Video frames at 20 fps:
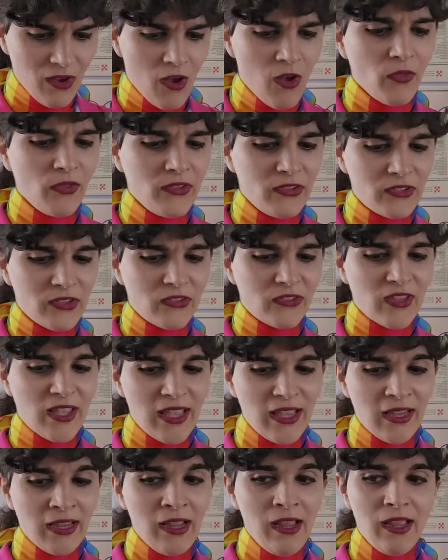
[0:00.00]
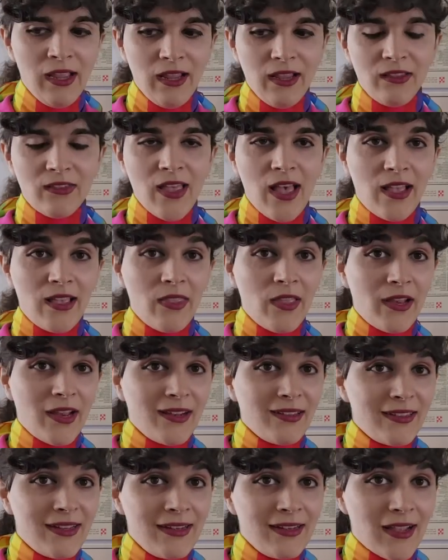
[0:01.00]
all this to say is that in the
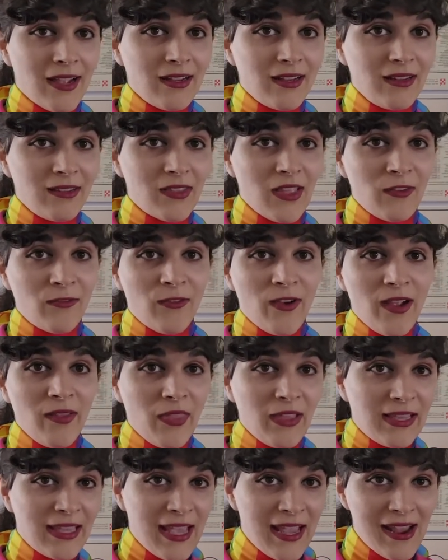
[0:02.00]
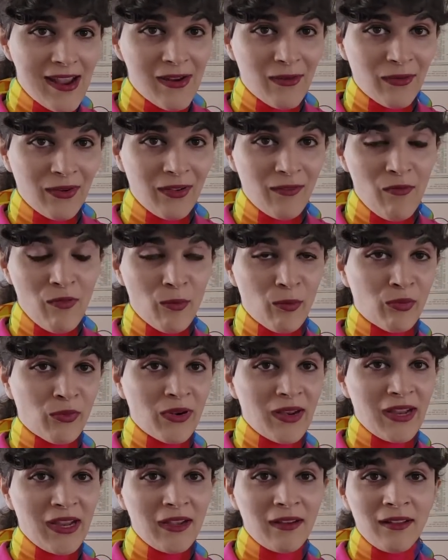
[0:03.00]
1990s, they find the gay area of the
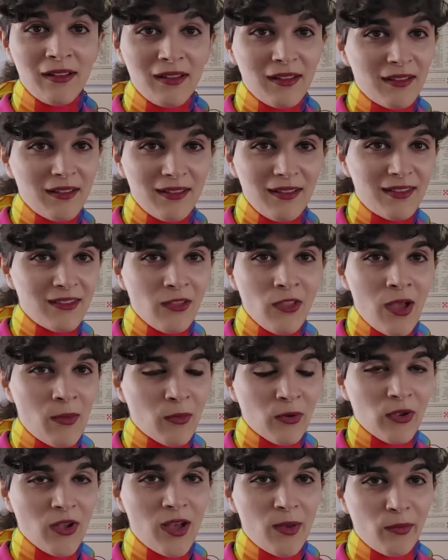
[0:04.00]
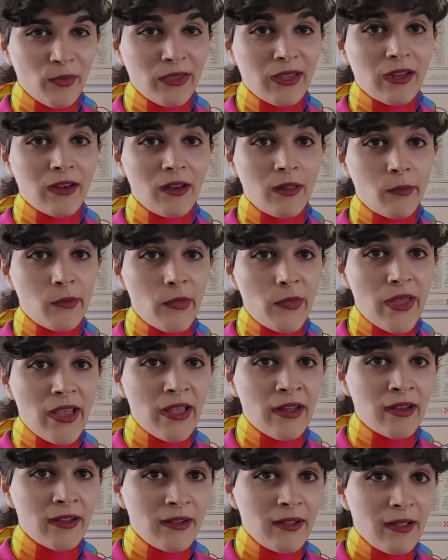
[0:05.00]
brain. It's a lot more complicated than
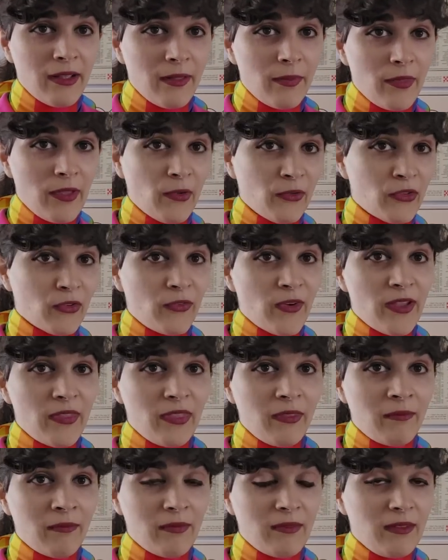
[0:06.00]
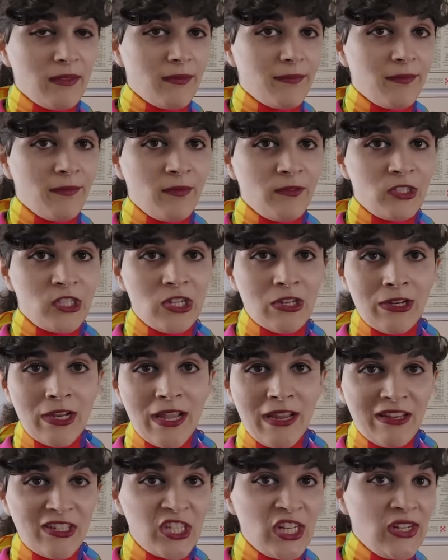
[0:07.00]
that. They also find
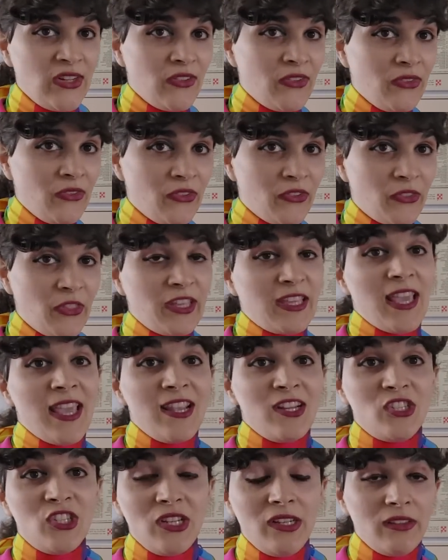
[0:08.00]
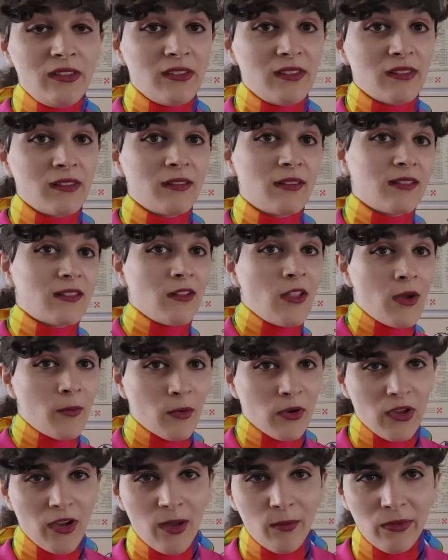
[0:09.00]
genes, the gay genes. It's a
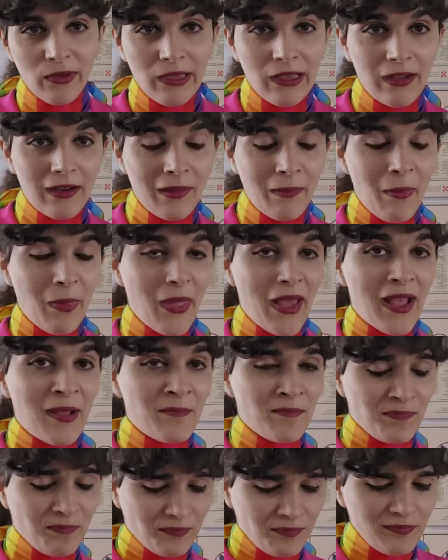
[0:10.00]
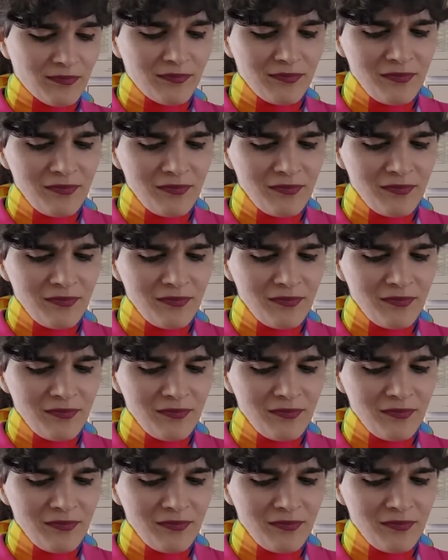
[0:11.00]
lot more complicated than that.